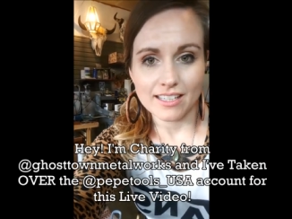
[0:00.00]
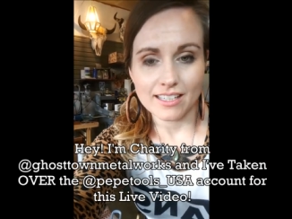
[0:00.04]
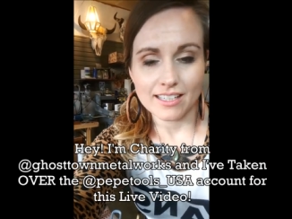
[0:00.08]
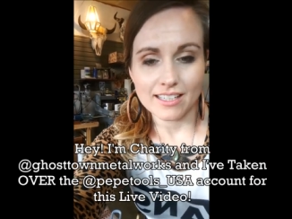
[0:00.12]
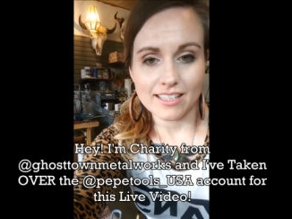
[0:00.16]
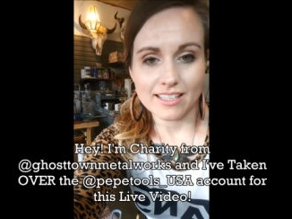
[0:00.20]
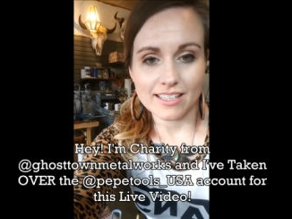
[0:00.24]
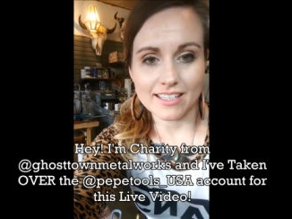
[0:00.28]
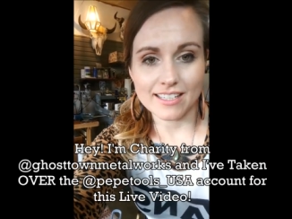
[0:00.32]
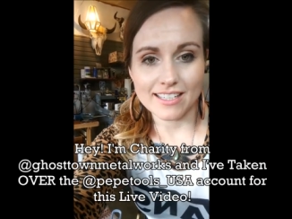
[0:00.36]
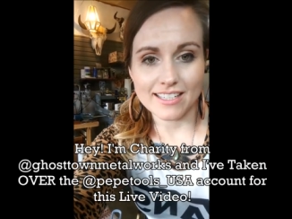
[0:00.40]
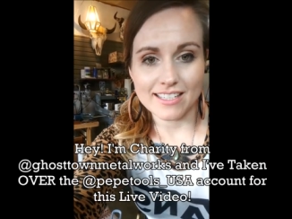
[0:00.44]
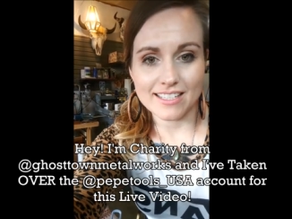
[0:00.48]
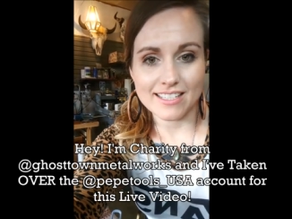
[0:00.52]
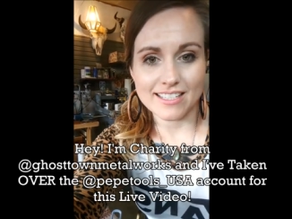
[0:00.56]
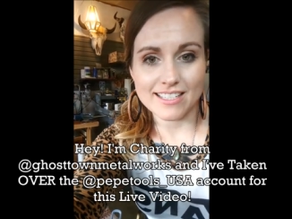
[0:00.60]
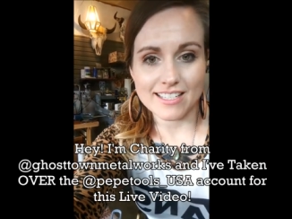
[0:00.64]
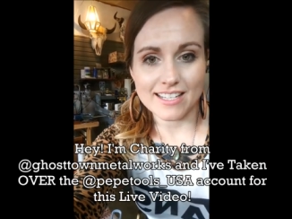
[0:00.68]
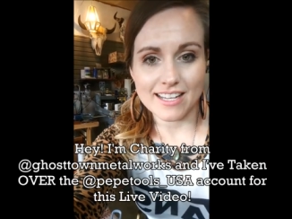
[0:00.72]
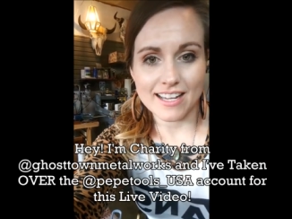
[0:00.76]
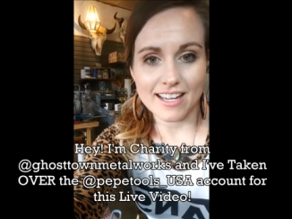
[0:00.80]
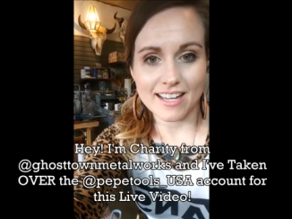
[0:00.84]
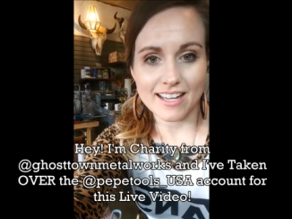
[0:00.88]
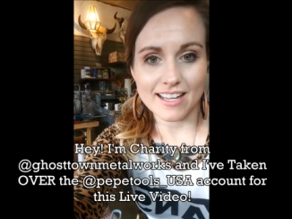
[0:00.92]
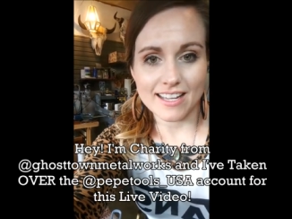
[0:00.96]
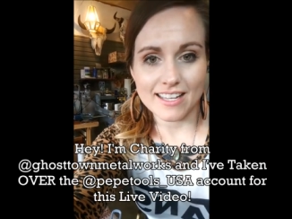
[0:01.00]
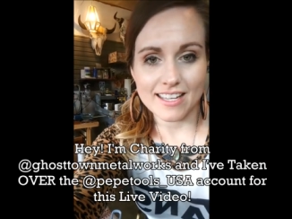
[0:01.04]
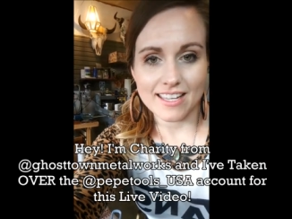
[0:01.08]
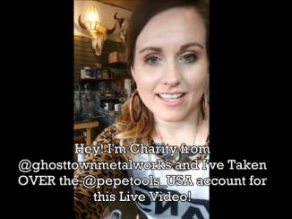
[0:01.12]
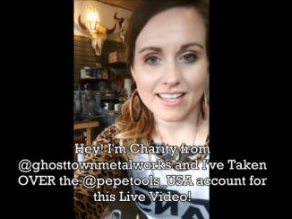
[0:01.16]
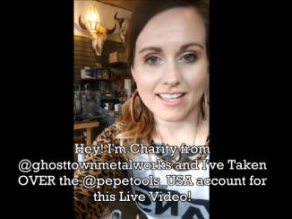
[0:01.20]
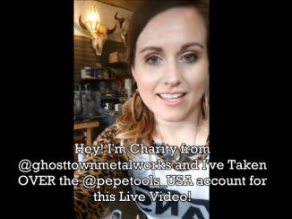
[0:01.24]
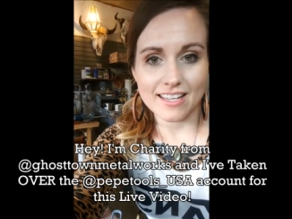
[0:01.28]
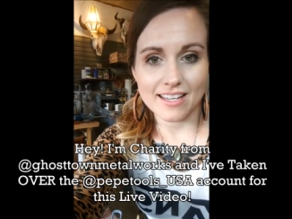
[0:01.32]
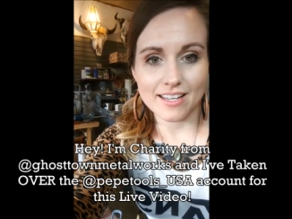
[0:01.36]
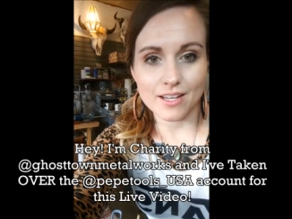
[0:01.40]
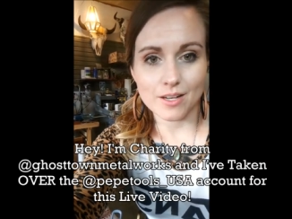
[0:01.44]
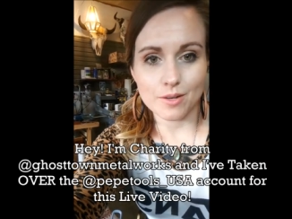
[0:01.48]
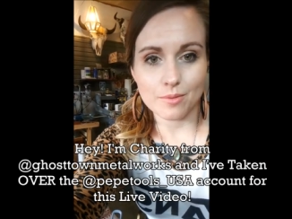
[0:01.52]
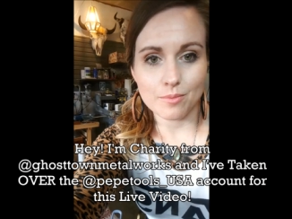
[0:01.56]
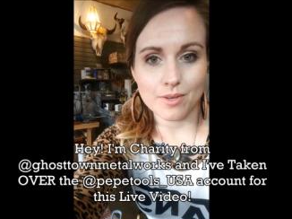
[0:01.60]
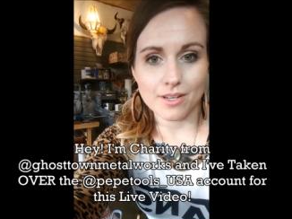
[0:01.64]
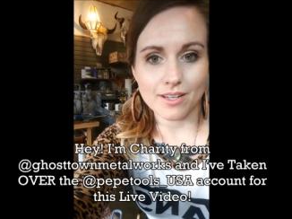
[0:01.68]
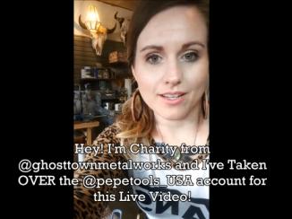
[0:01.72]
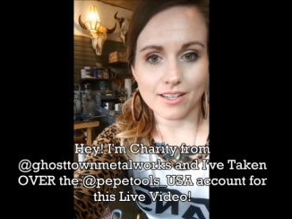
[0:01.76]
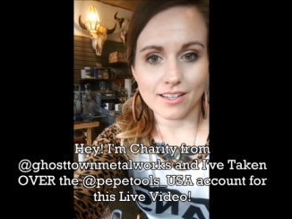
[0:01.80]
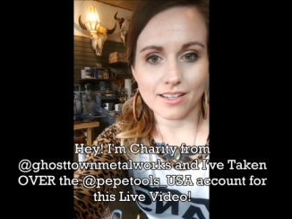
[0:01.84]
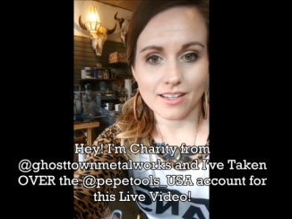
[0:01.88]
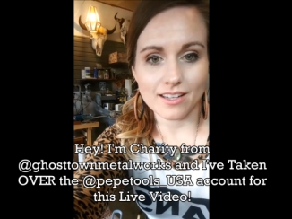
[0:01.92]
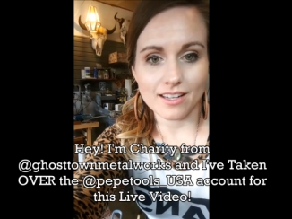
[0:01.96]
and I am
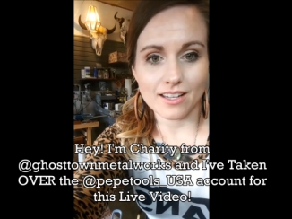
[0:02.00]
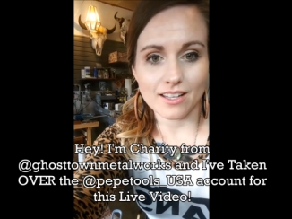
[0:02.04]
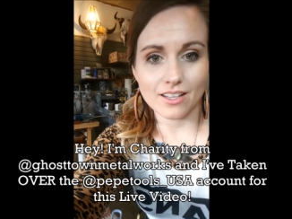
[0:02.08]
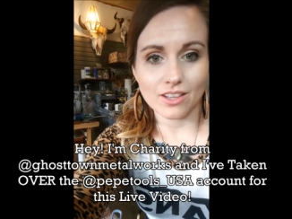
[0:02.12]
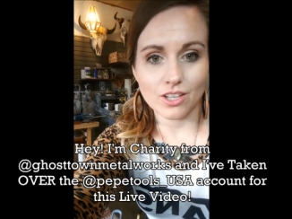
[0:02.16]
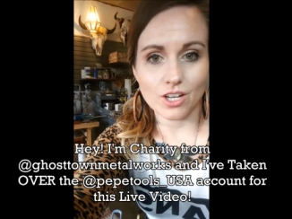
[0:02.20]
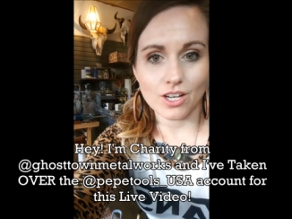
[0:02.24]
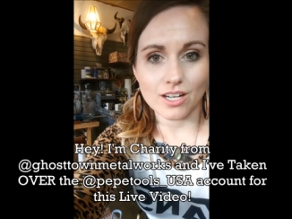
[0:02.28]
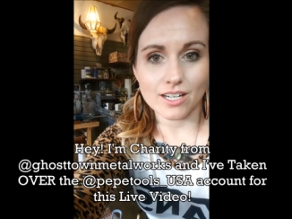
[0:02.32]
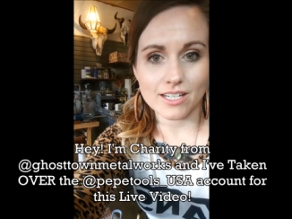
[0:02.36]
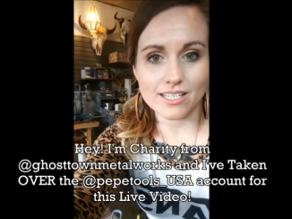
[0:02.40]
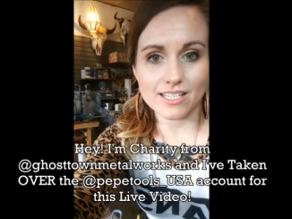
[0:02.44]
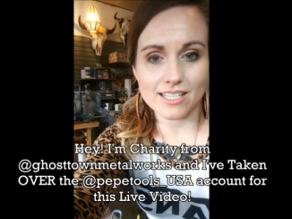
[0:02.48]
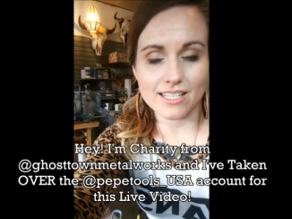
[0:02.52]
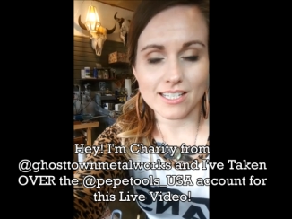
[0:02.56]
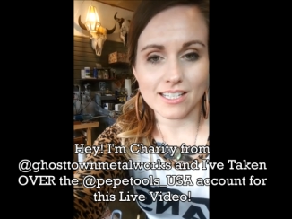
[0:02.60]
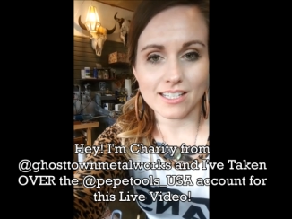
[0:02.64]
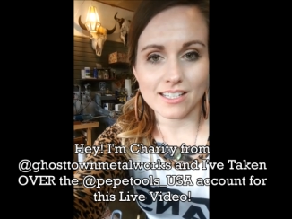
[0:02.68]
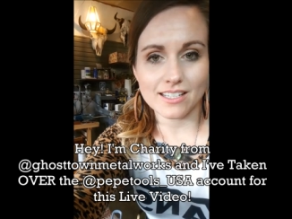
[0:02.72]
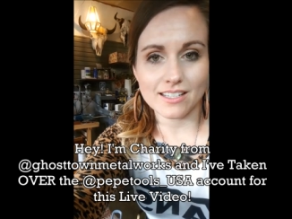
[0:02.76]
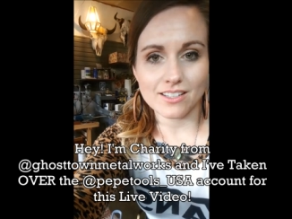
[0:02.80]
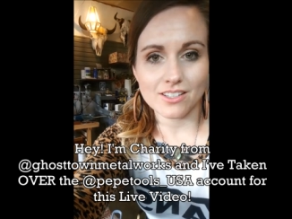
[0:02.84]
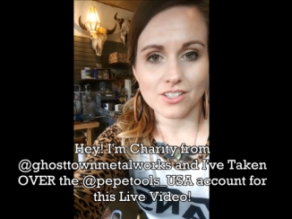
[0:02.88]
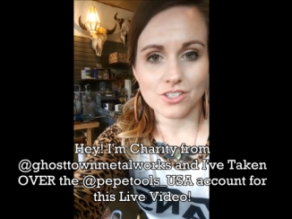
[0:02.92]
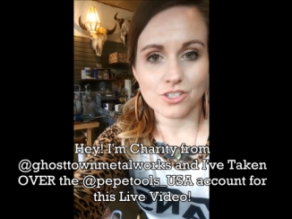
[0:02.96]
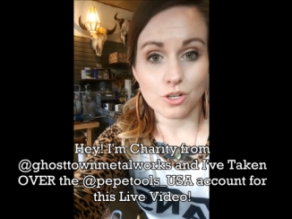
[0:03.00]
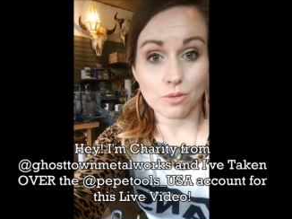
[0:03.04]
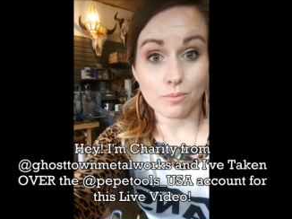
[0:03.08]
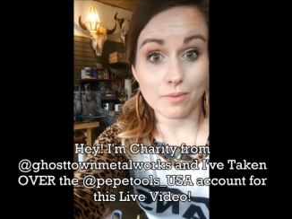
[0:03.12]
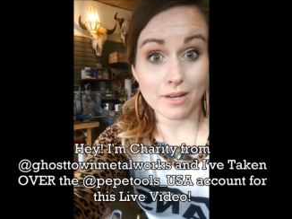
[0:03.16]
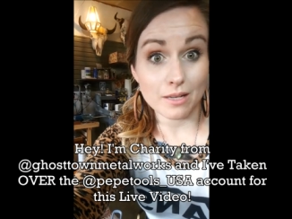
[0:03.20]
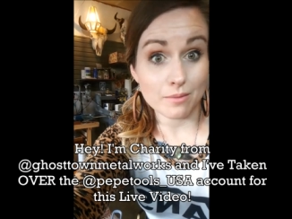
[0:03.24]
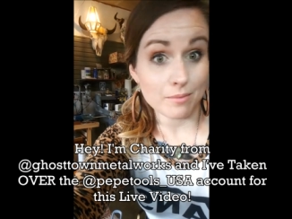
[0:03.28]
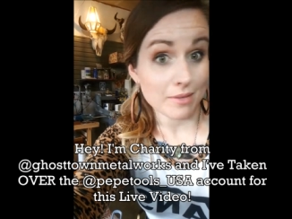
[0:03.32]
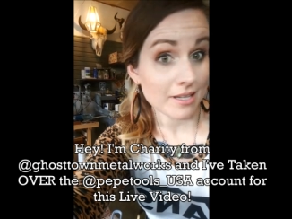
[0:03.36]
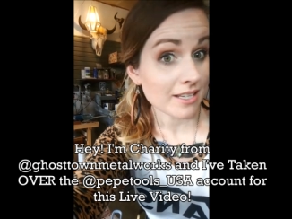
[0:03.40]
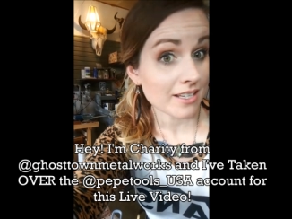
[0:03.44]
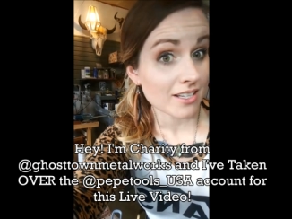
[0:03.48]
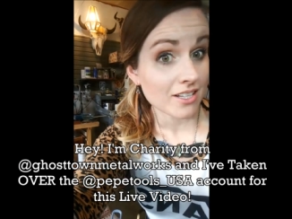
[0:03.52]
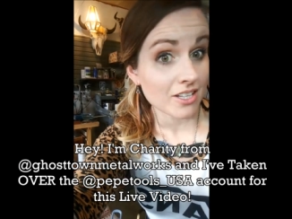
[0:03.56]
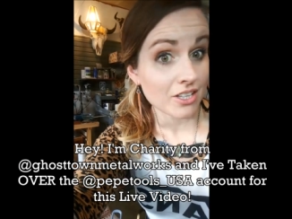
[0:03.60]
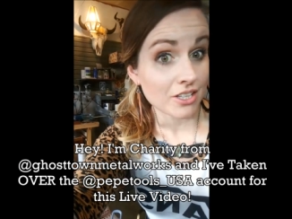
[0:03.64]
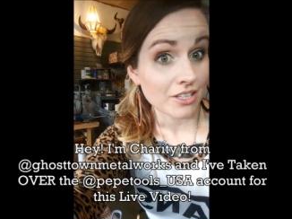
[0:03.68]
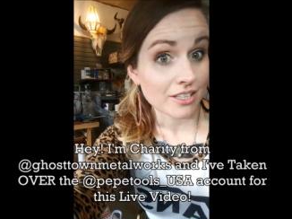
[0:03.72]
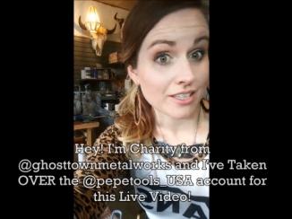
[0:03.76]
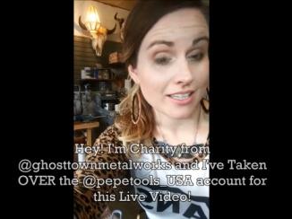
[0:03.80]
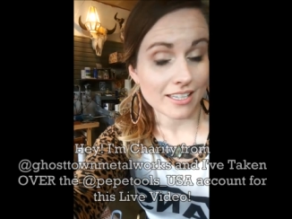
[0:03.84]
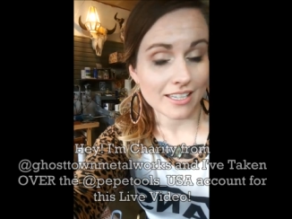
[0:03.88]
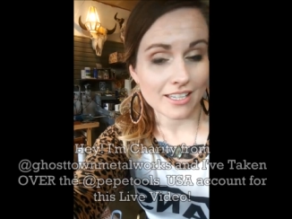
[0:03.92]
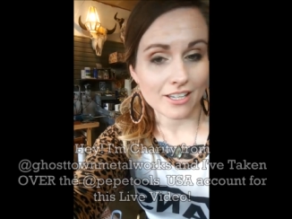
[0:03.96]
uh, logged in. Don't mind my
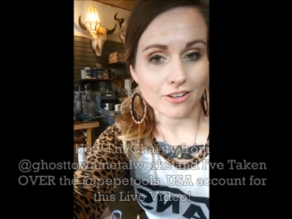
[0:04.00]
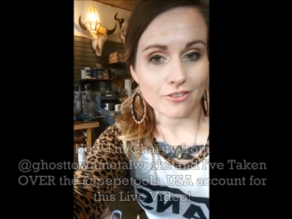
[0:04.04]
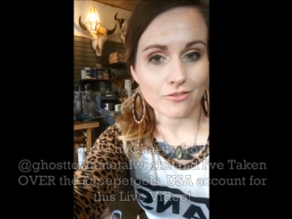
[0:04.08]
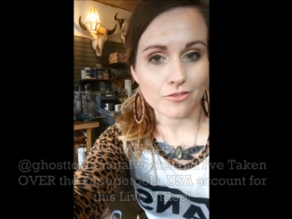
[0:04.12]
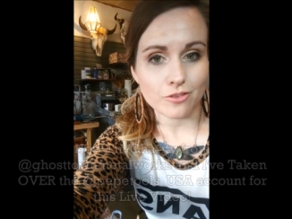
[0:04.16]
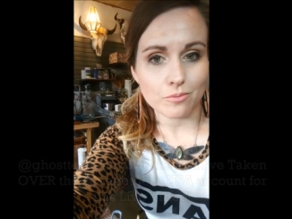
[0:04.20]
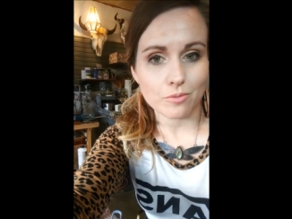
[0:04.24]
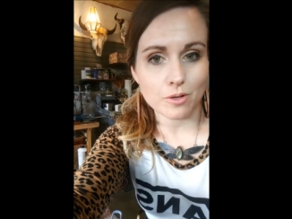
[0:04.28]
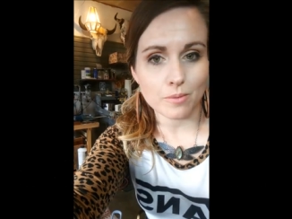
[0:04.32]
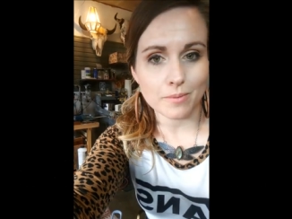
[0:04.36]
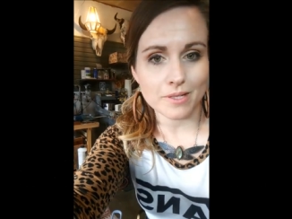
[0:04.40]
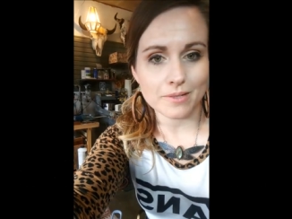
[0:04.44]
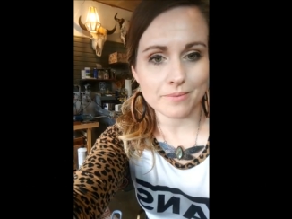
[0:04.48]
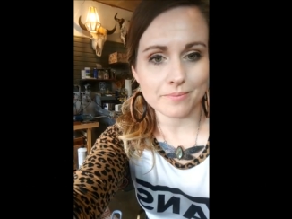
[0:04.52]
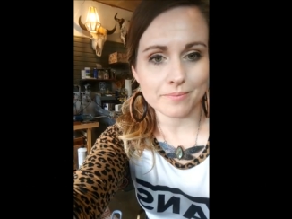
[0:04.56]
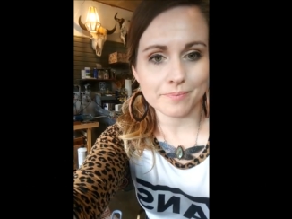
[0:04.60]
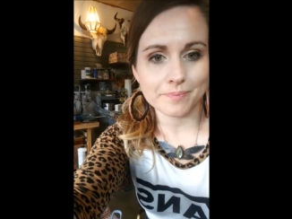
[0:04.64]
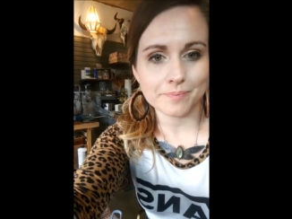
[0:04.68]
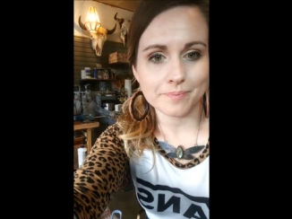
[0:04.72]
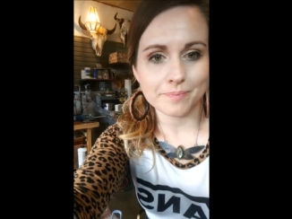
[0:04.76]
clicking here for a moment.